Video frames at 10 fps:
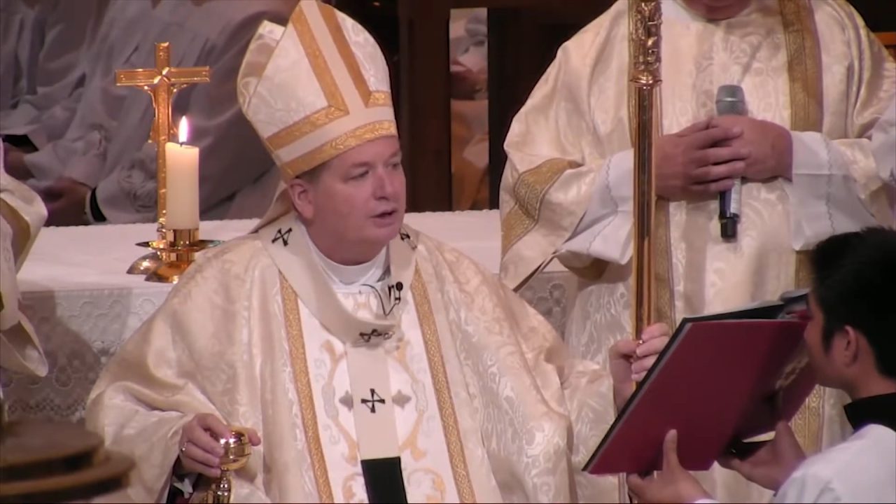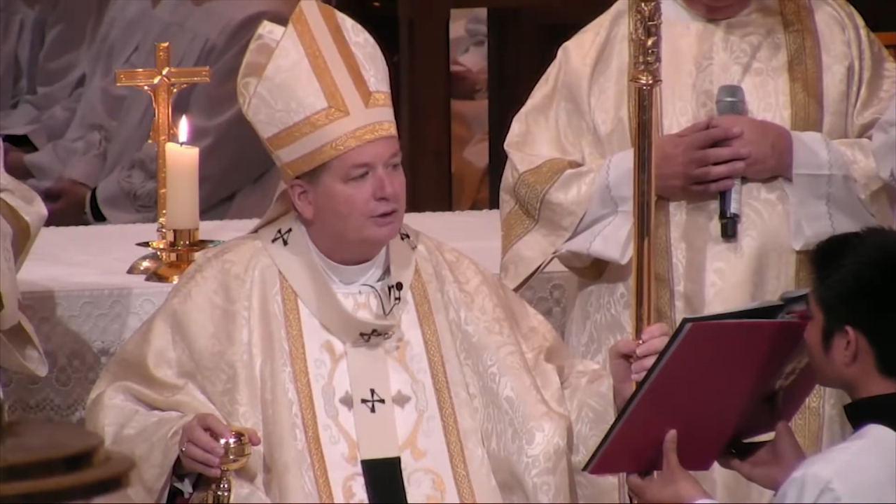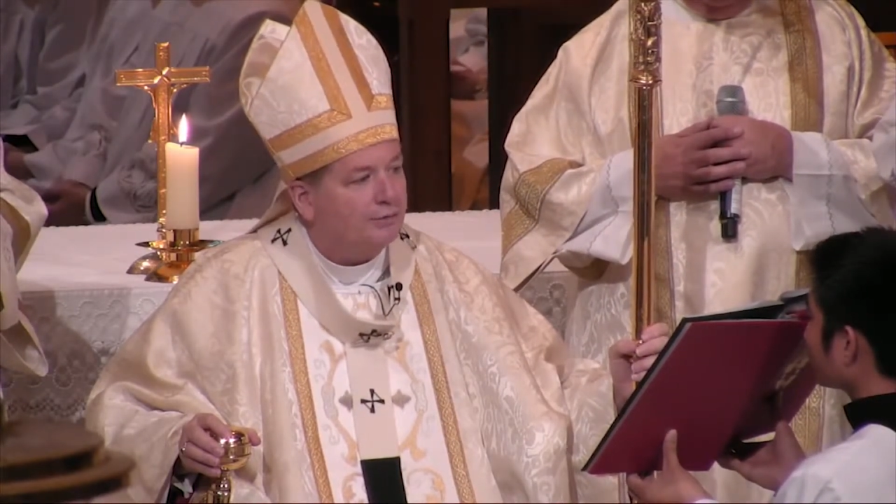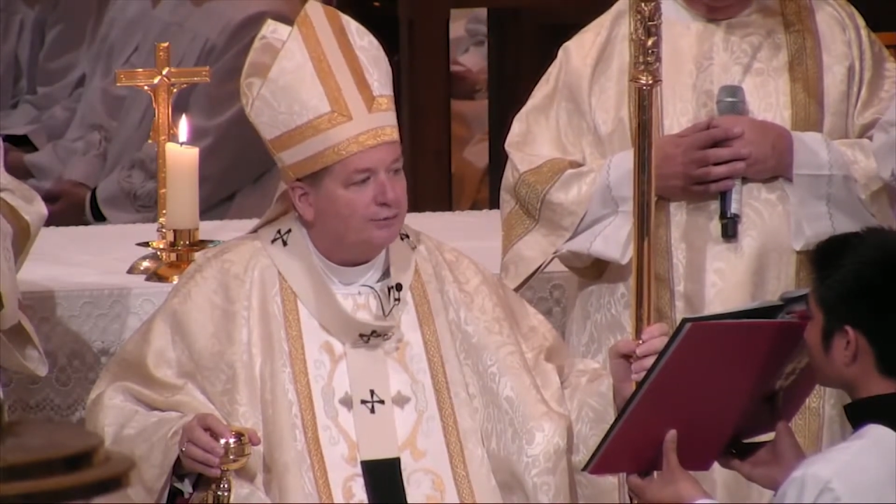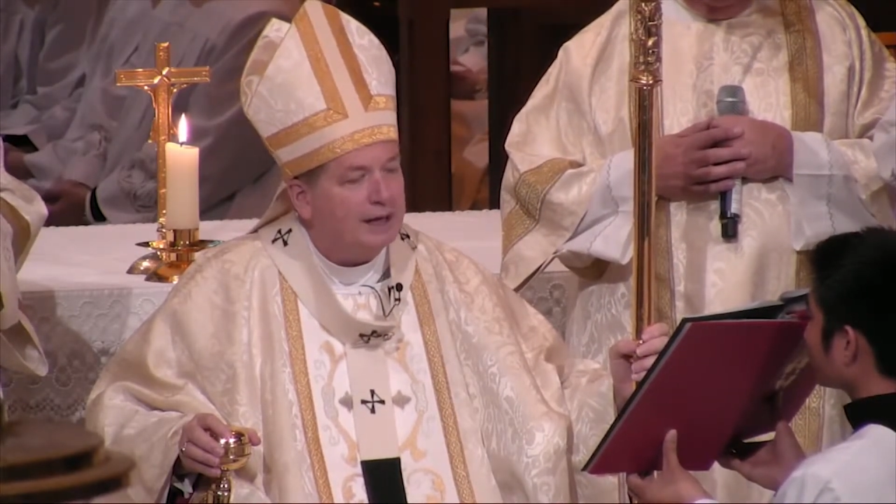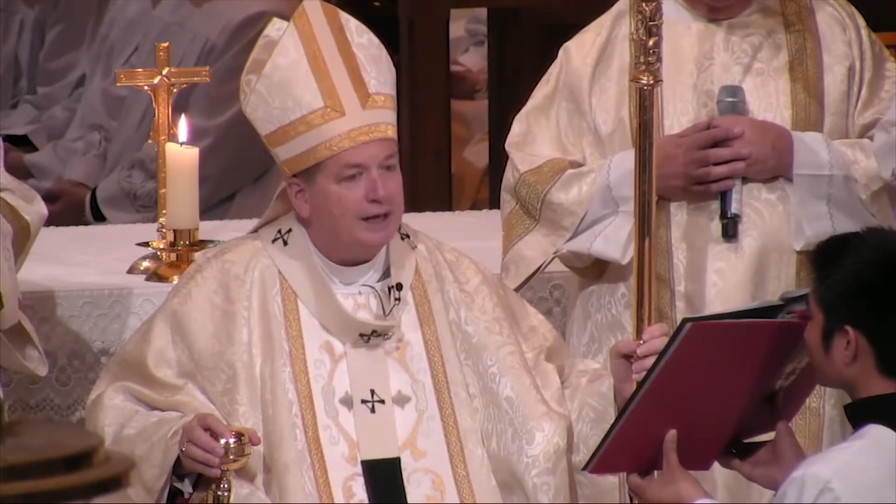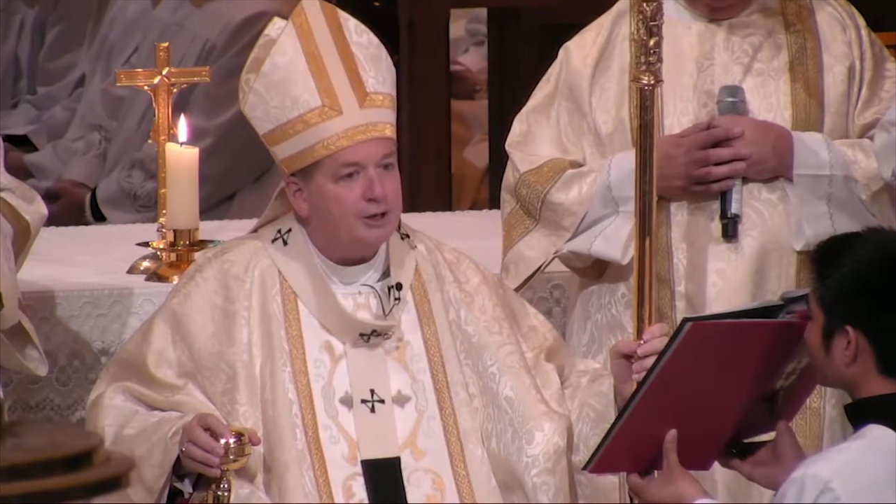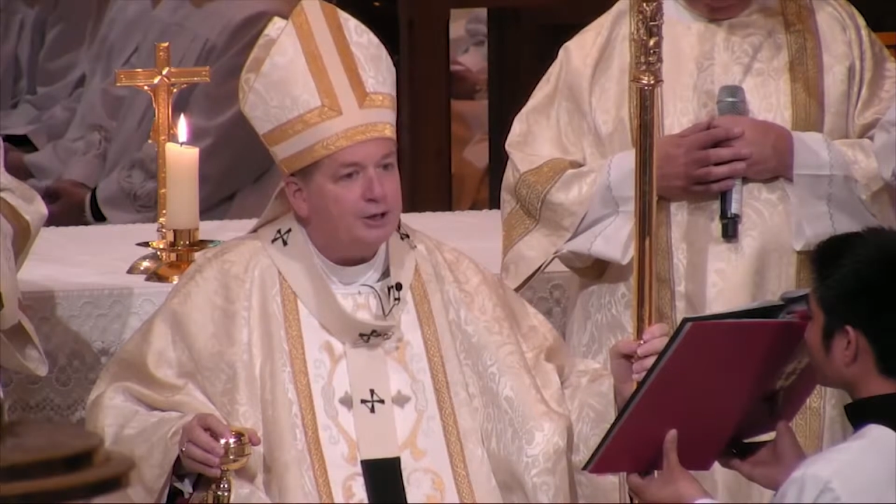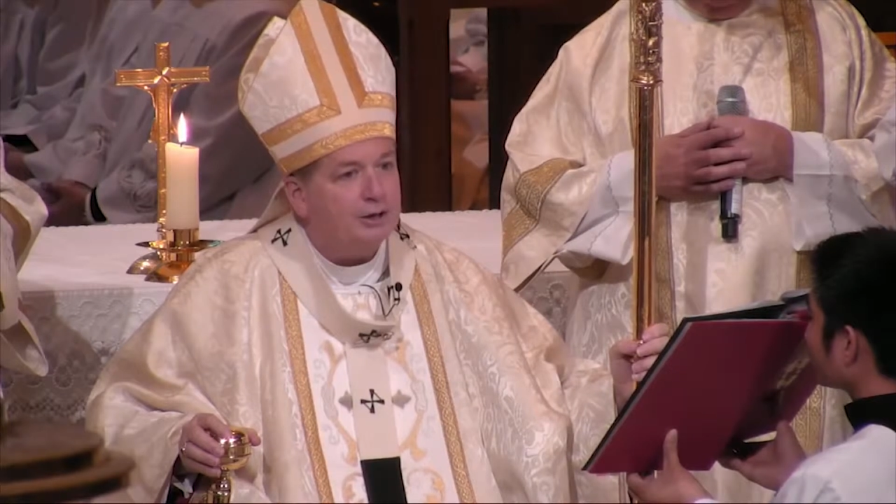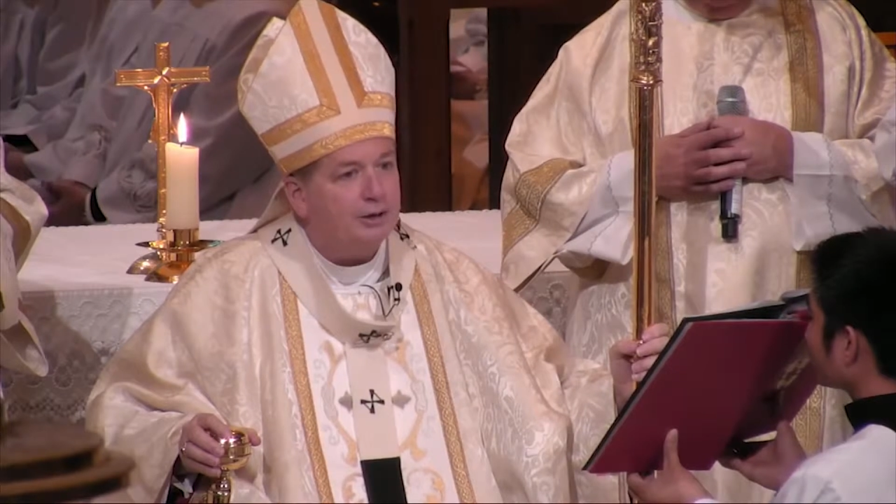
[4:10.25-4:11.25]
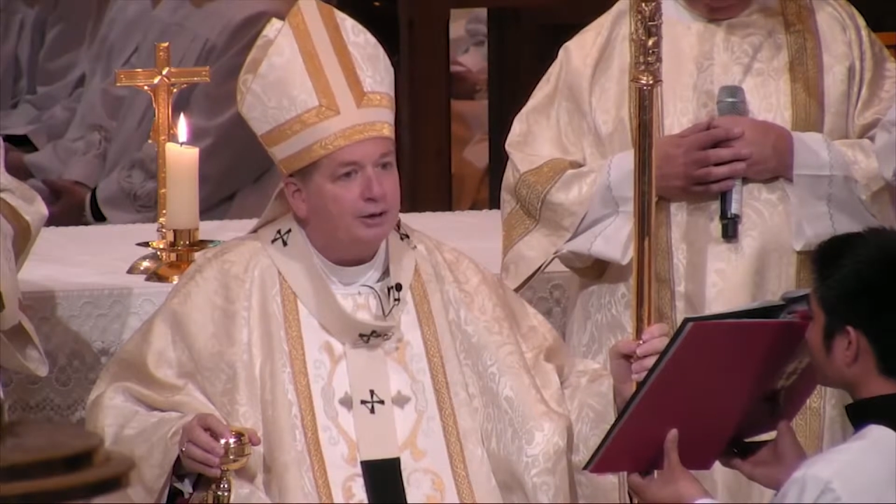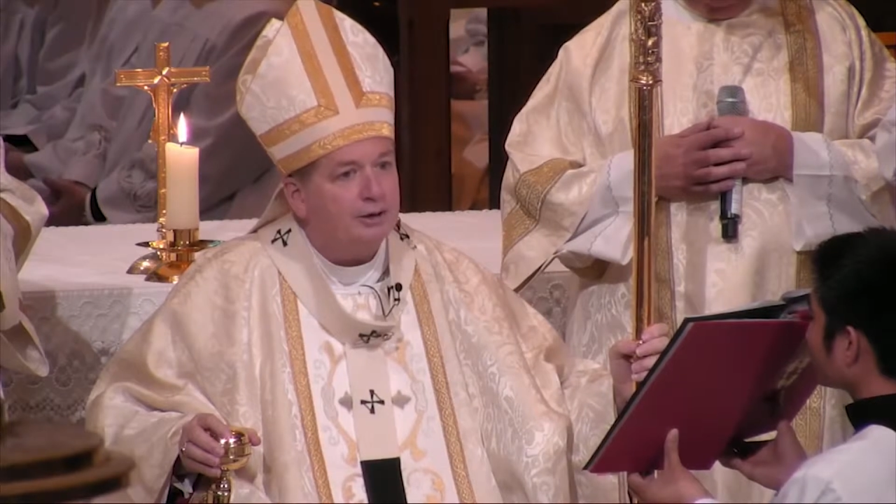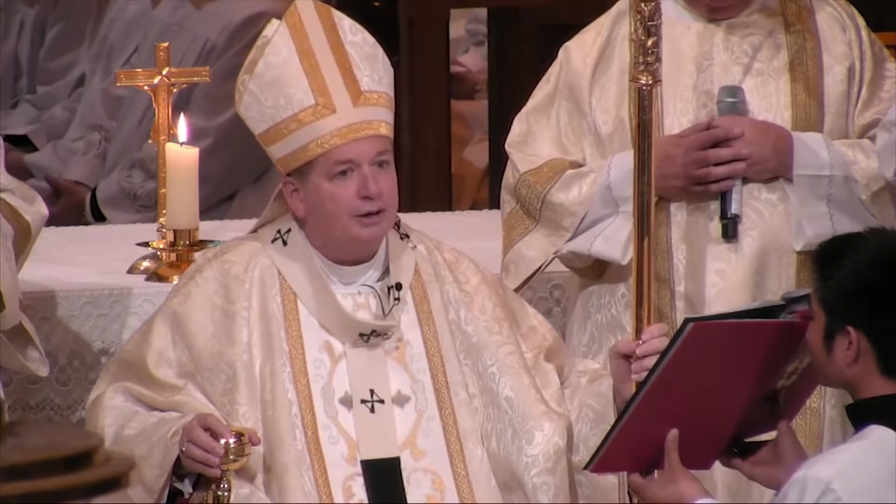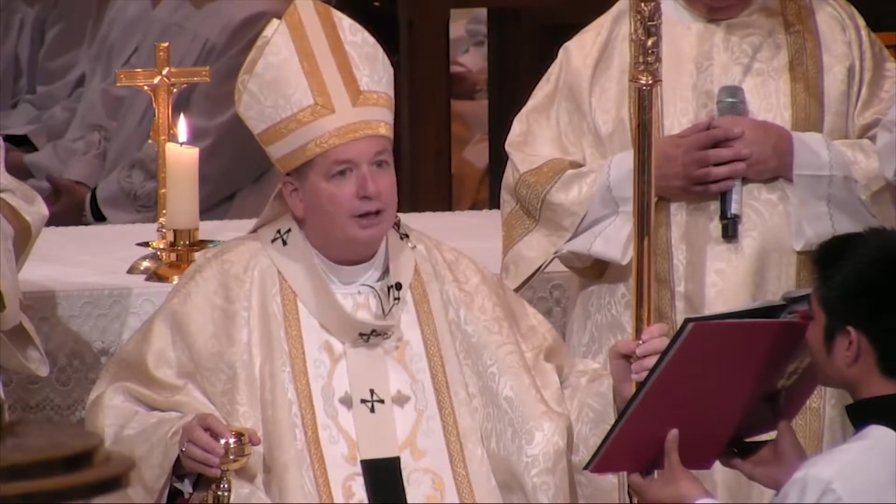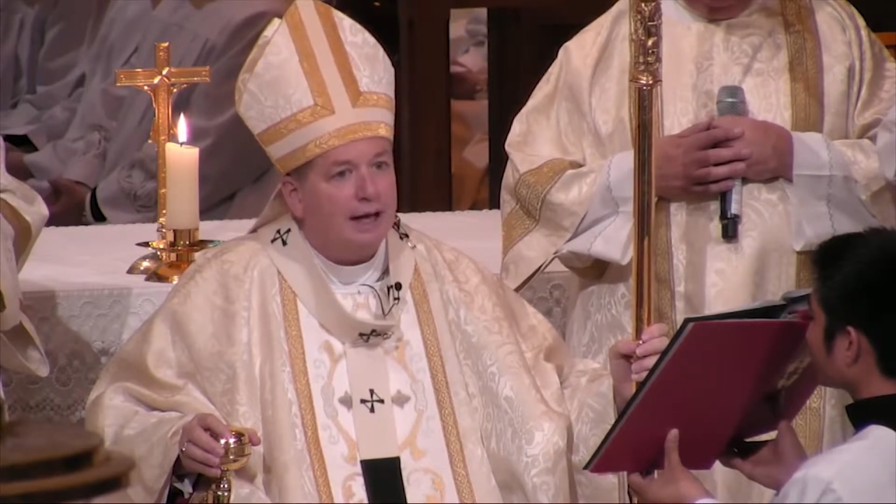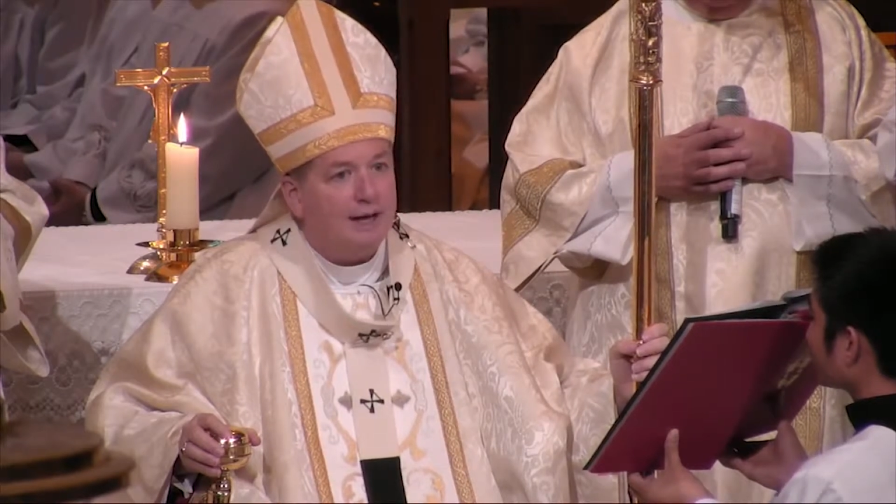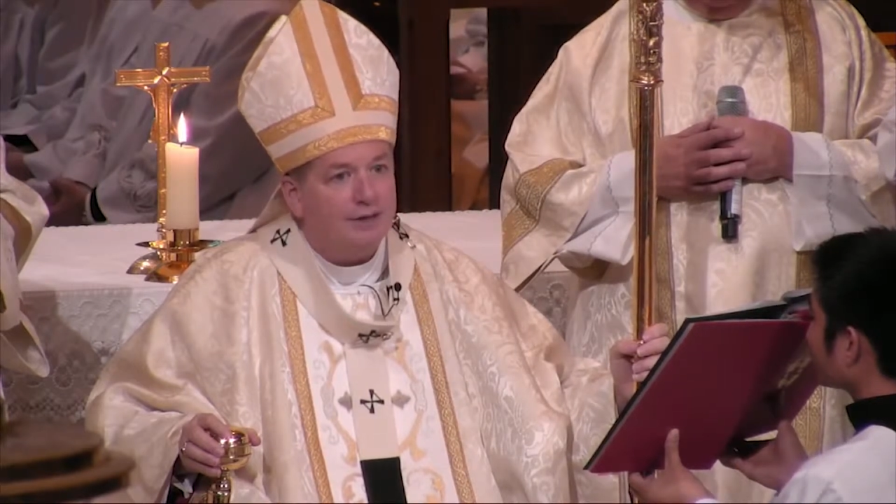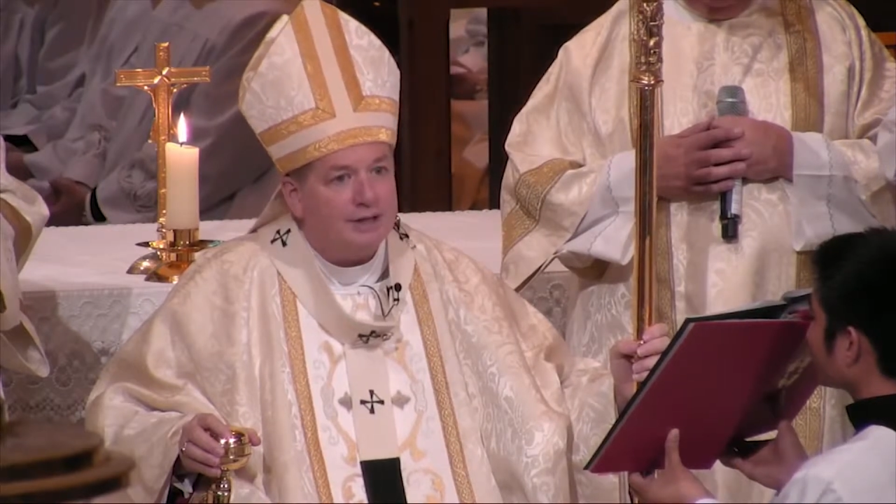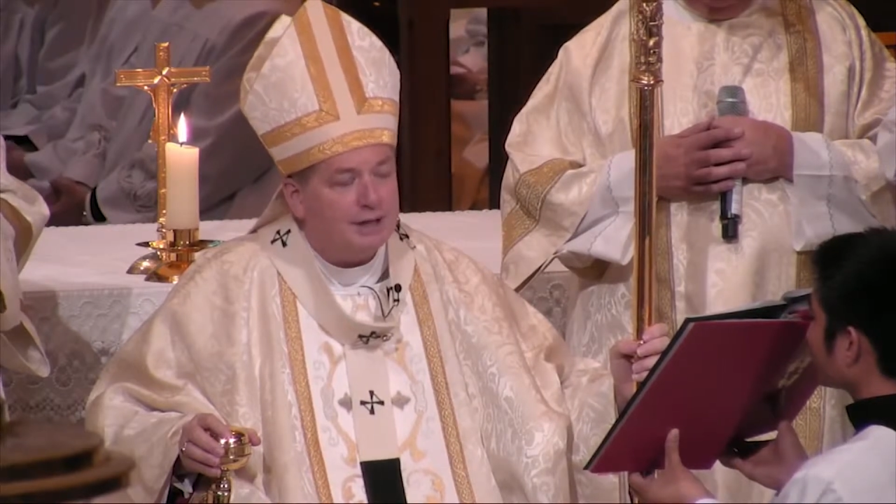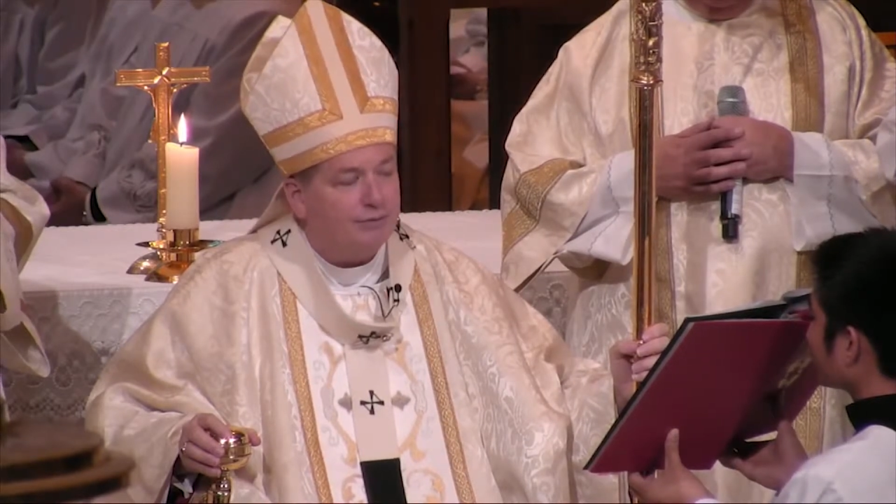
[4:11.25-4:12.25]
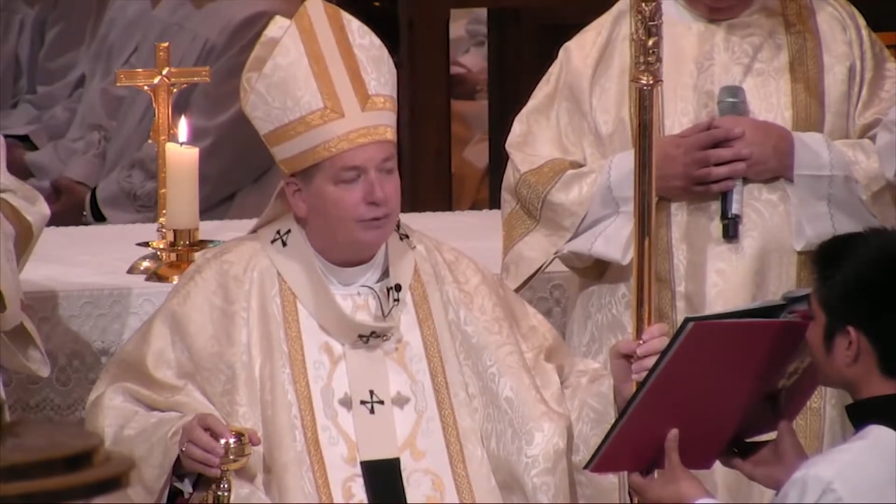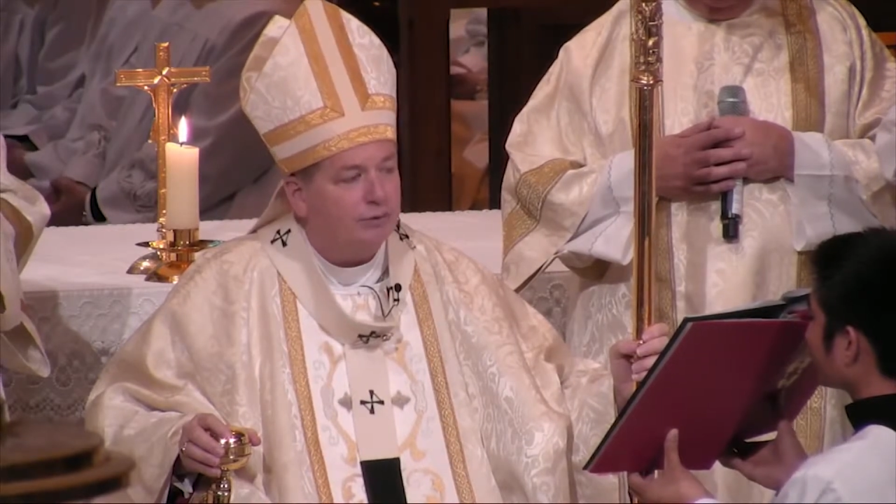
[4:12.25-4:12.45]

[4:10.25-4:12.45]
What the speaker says: the flesh, and the devil.